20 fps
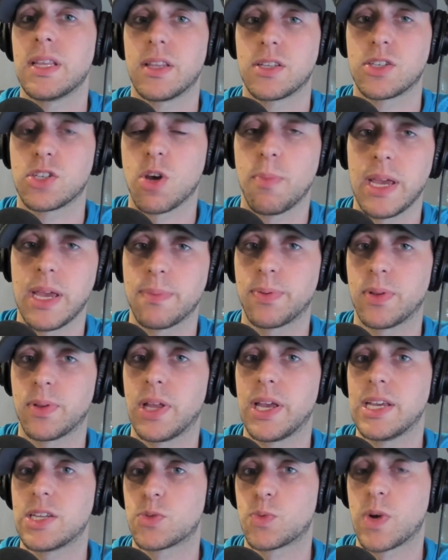Let's go make
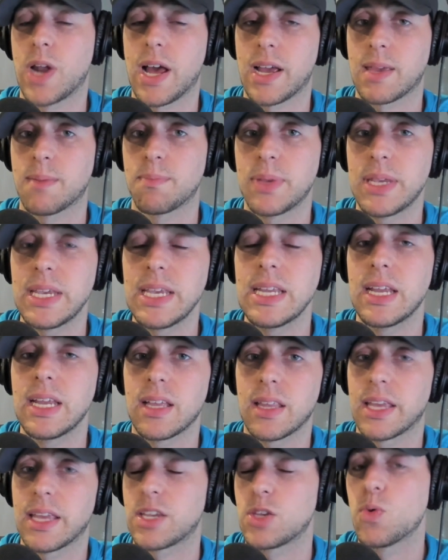plays. We're not competing.
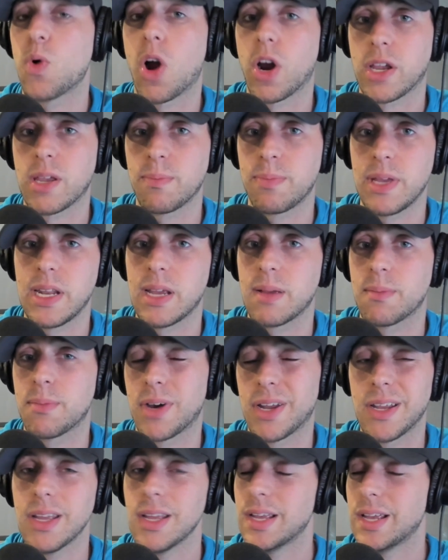Like you are competing,
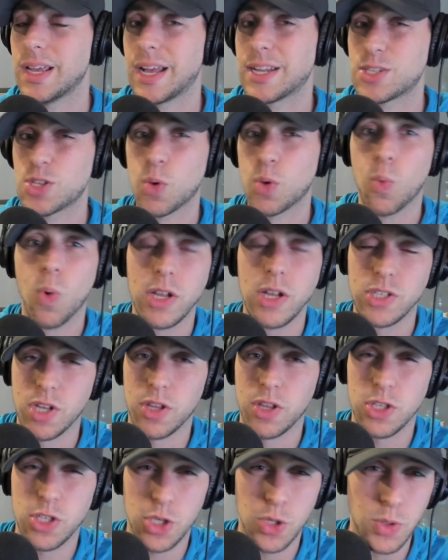but it's the ones on
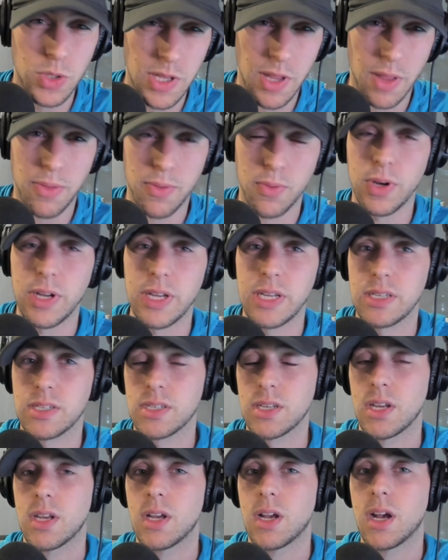the twos and the threes,
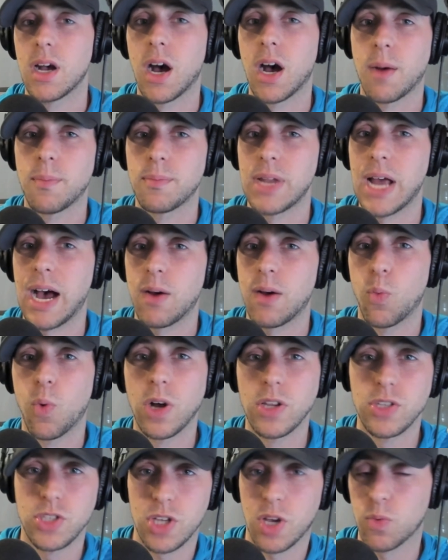um, not
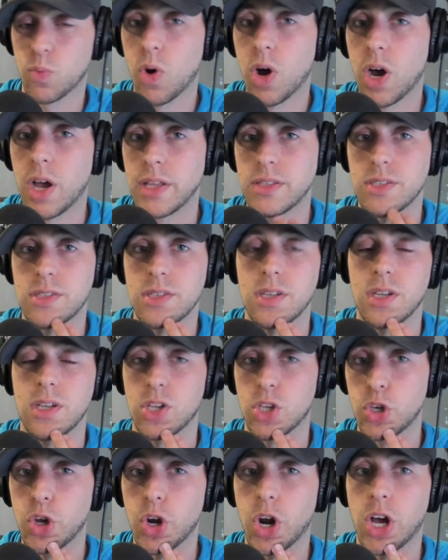ones on ones,
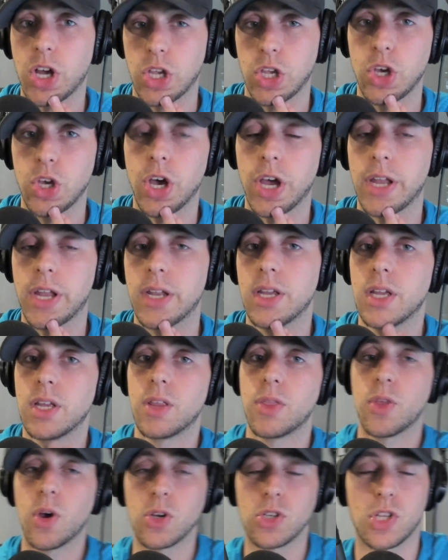good on good.
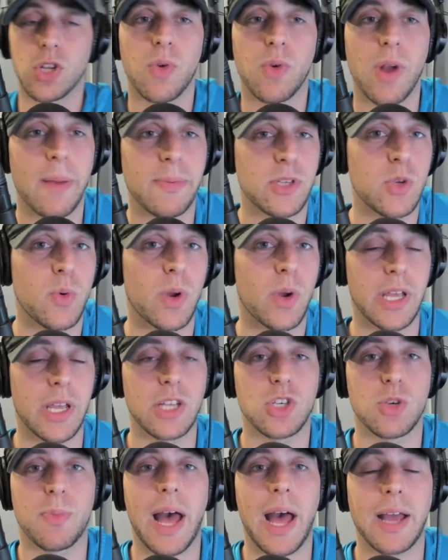Those are the reps you want to
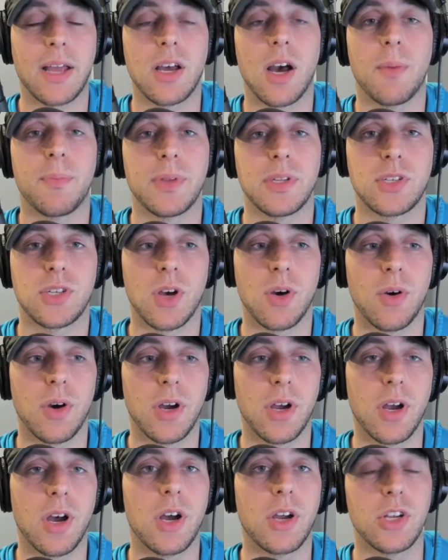get your back up. And so
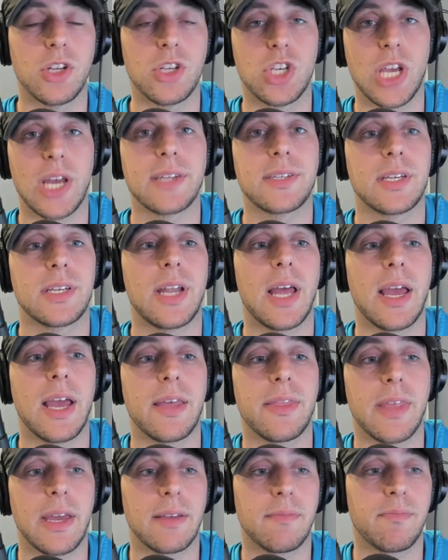a, a good chance today.
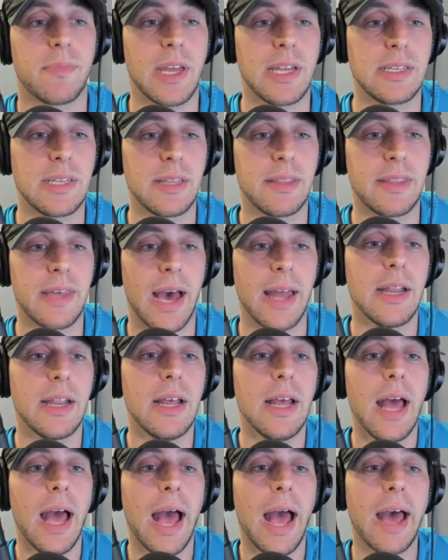And they, they did that.
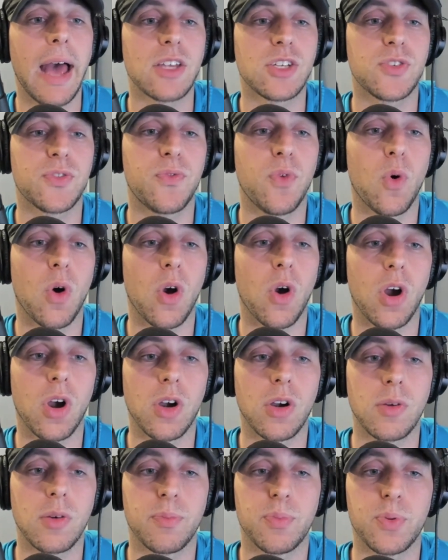As
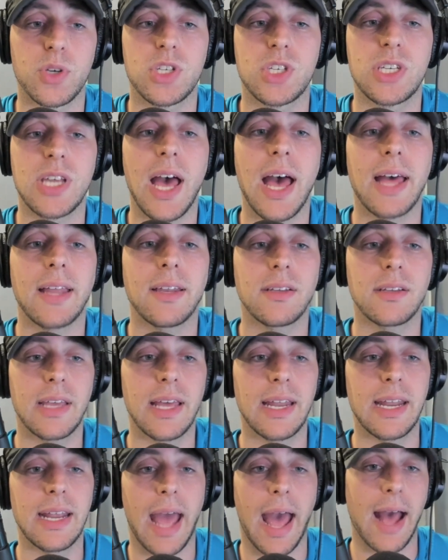for Brissett
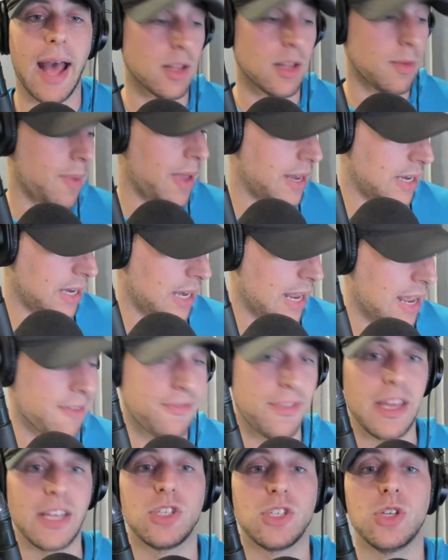getting acclimated,
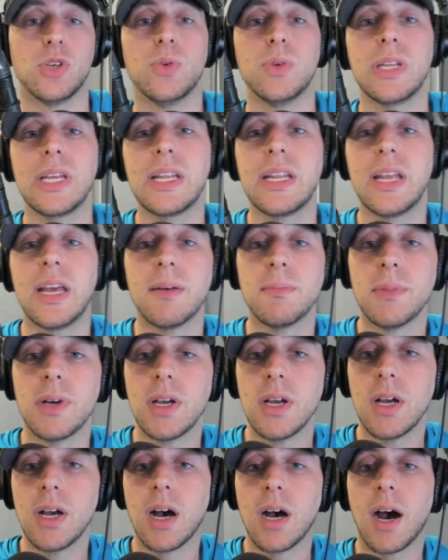if they do need him,
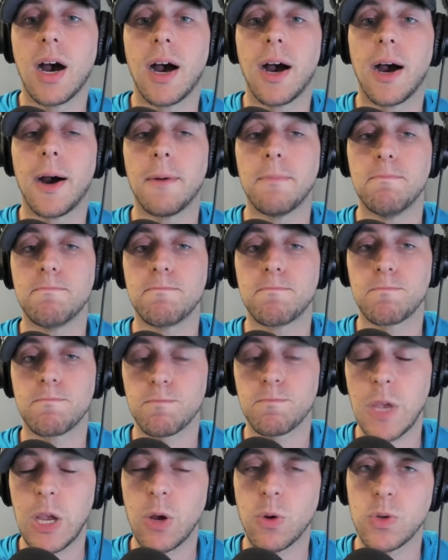um,
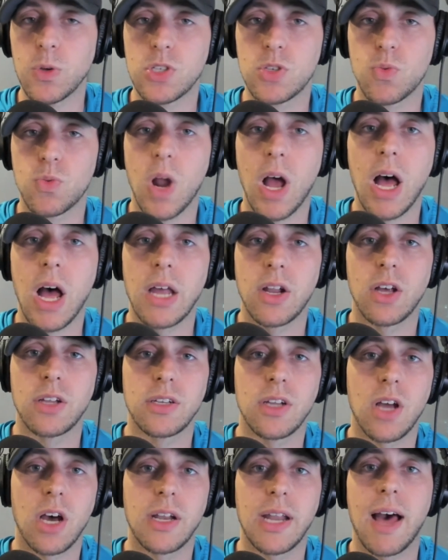here was Ron
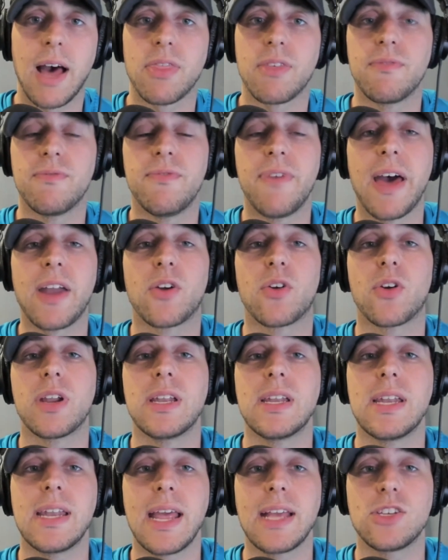on, on how the
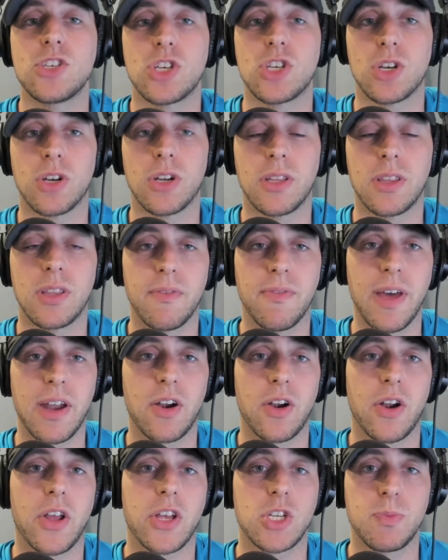veteran nature and the
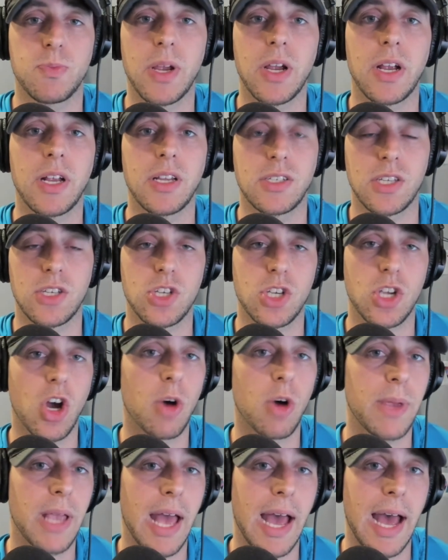veteran experience that
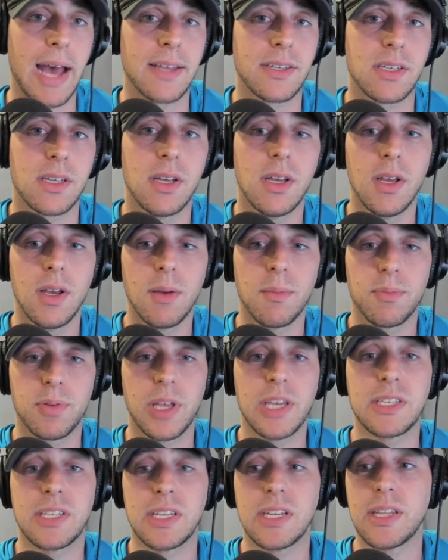Jacoby has
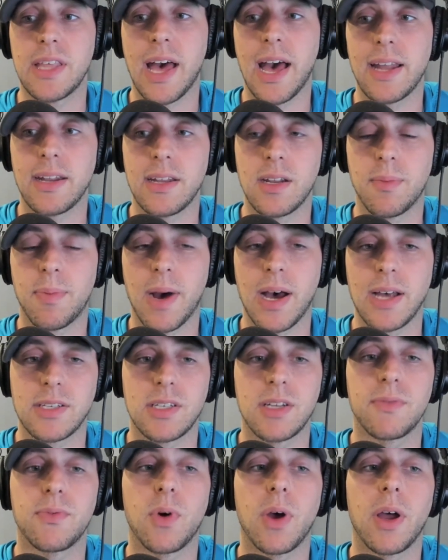plays into that in a
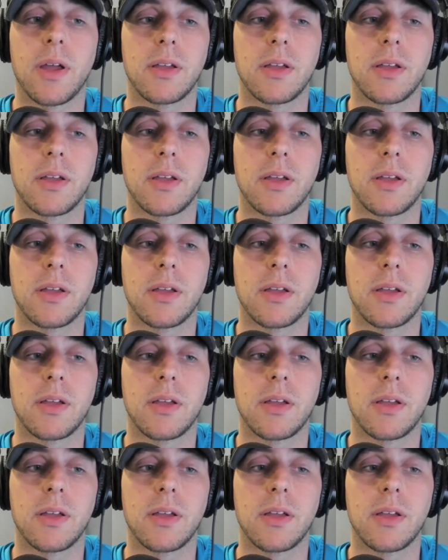positive way.